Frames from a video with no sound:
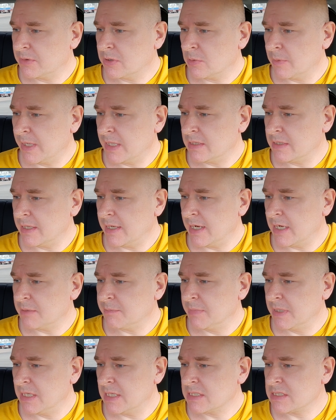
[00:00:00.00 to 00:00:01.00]
28
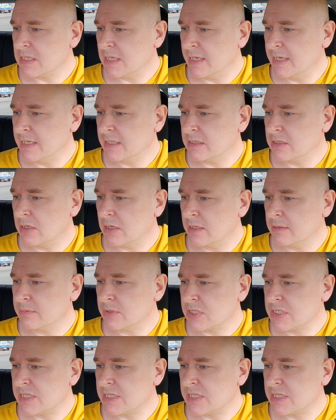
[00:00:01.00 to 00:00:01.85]
minutes later it was